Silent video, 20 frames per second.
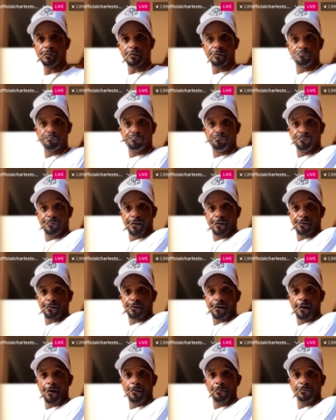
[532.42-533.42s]
This
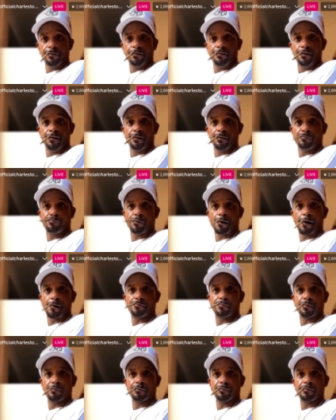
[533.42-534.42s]
nigga causing nigga
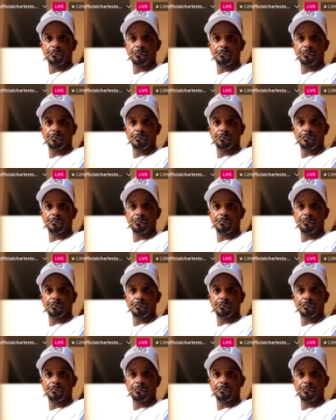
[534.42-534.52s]
problem.